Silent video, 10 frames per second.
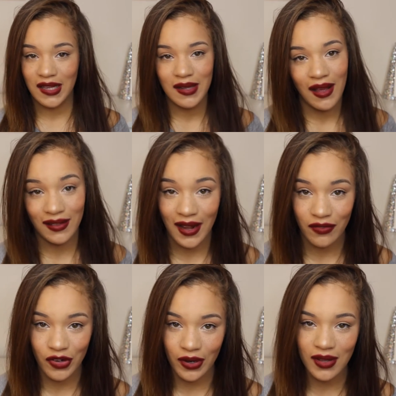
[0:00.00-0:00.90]
like a lot
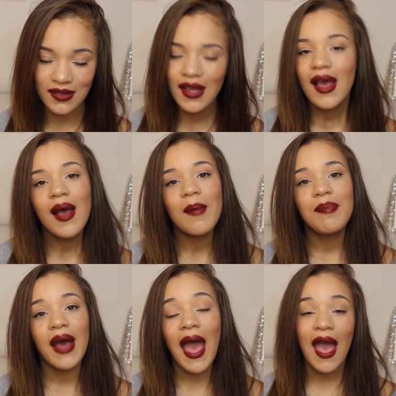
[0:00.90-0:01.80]
of girls but